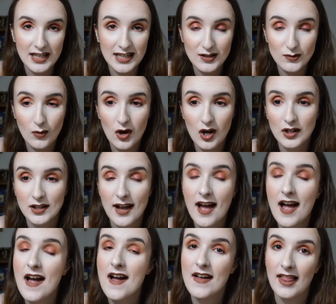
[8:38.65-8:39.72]
has worn
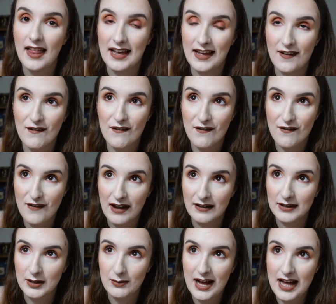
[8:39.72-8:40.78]
like
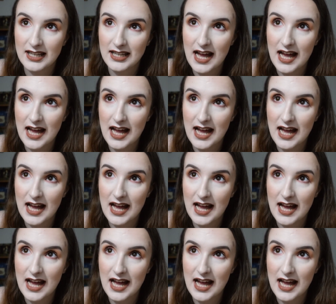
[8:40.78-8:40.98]
very well.